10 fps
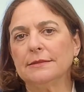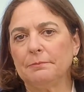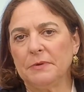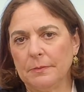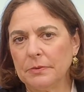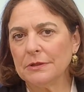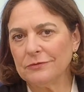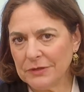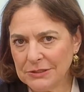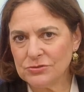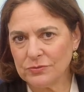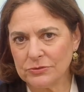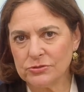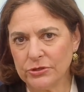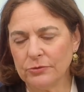the people of
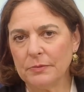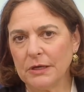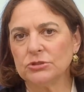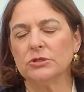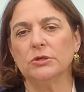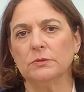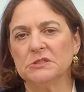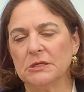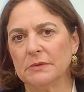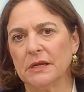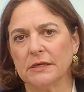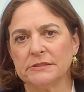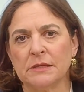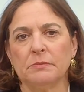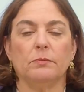Israel so much that you would
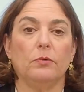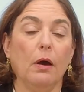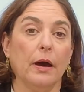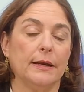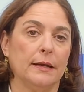demonize them abroad.